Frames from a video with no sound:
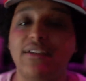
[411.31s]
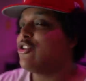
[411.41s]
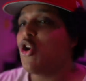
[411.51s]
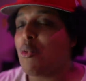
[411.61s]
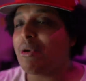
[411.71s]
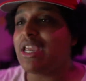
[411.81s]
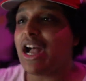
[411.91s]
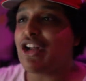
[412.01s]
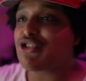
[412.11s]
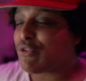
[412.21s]
And nobody
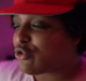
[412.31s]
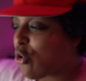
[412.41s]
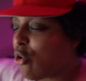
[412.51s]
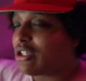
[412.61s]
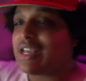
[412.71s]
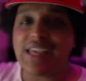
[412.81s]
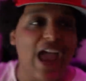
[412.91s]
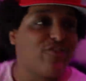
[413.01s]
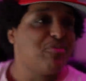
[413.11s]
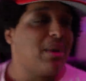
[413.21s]
else I've trolled has
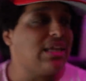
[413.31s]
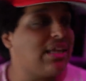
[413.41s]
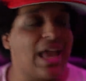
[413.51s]
ever made it